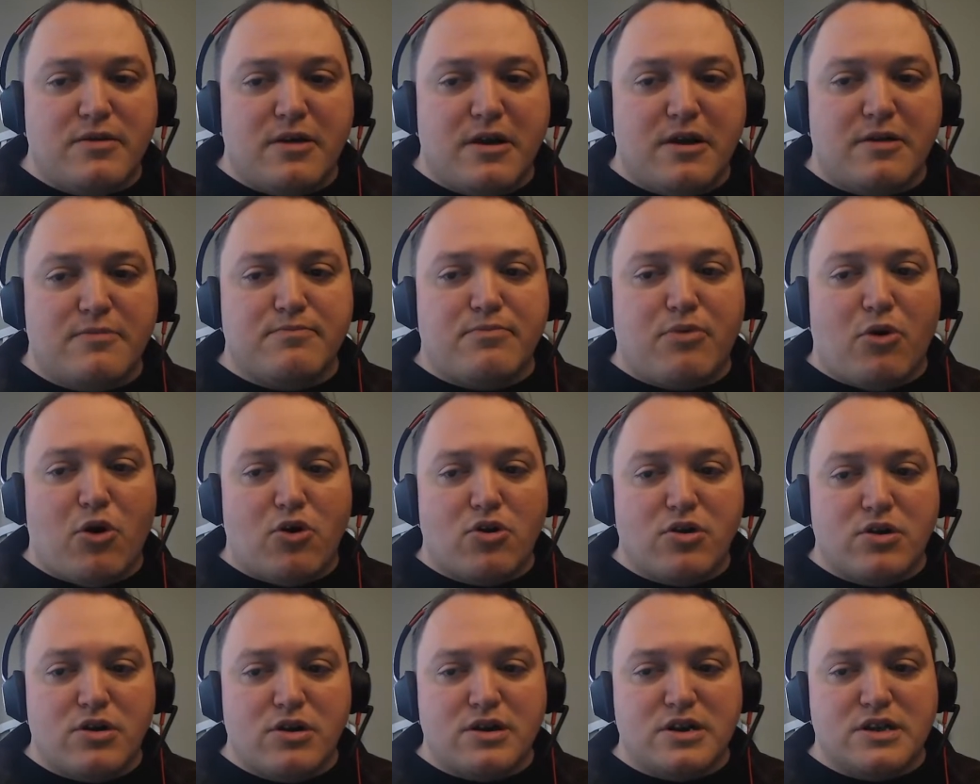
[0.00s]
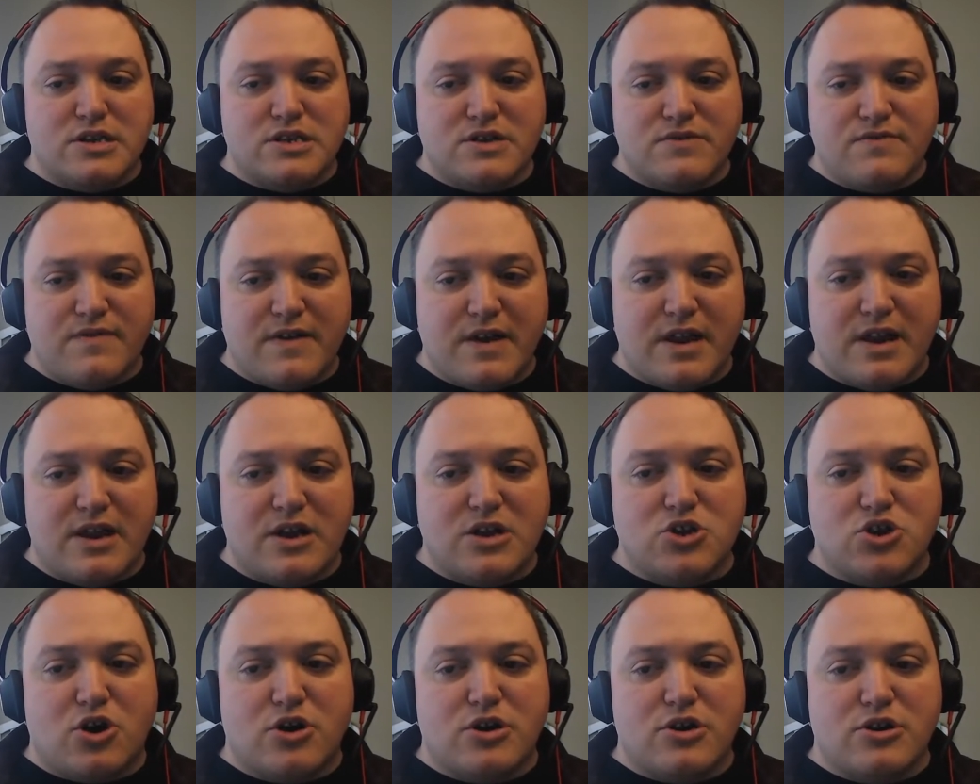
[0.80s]
impart
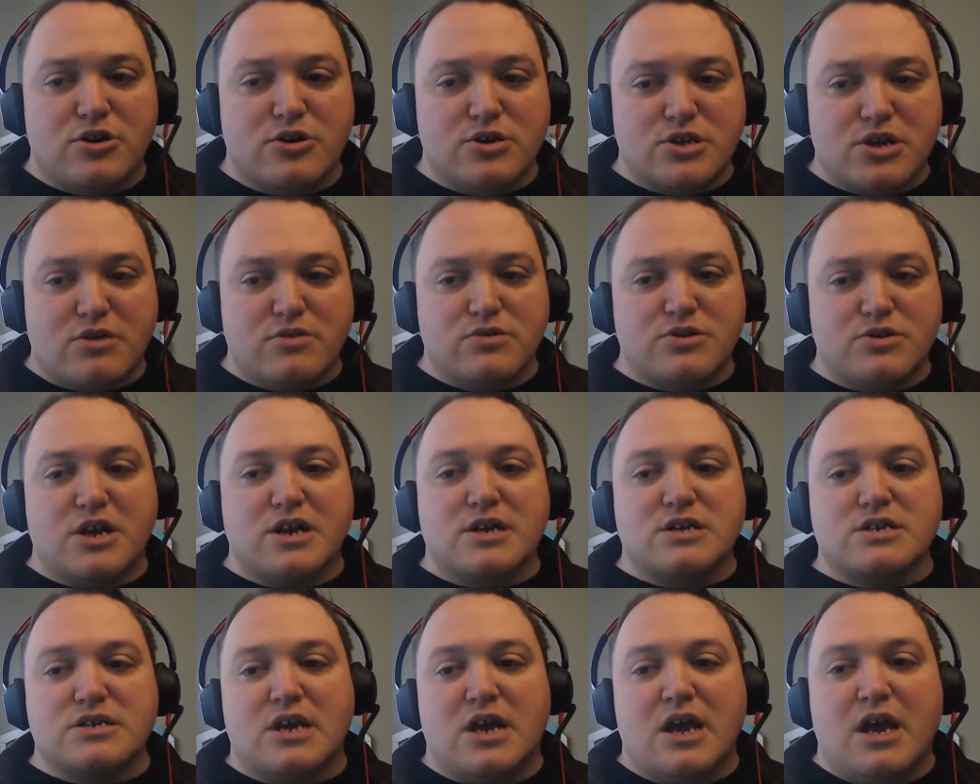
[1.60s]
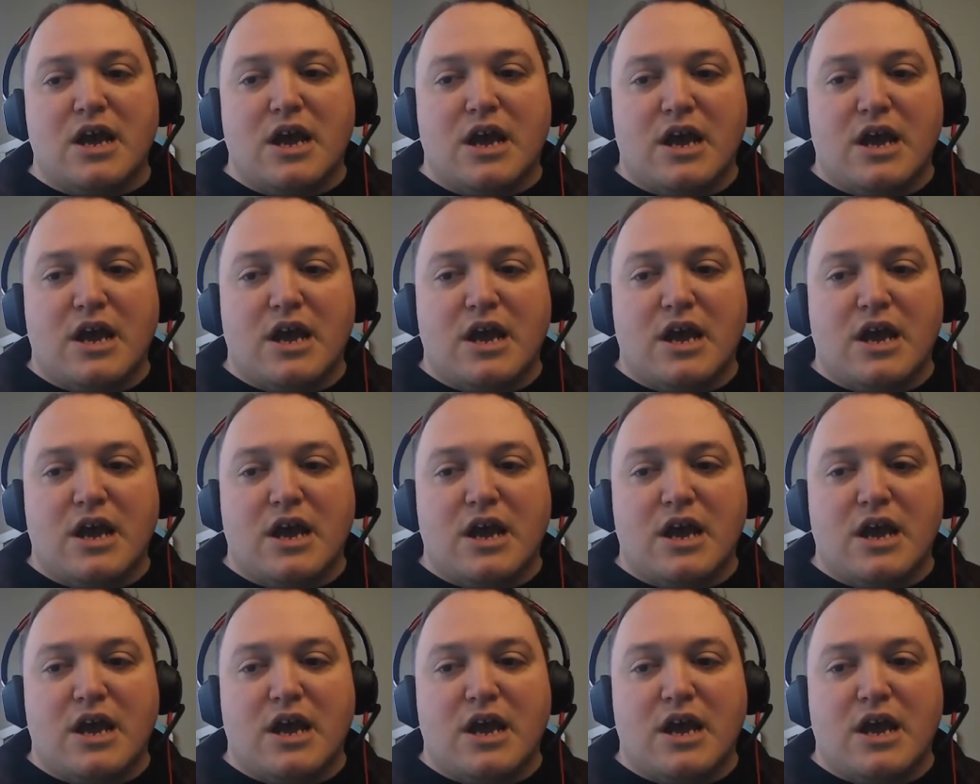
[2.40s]
disadvantage on your stealth checks.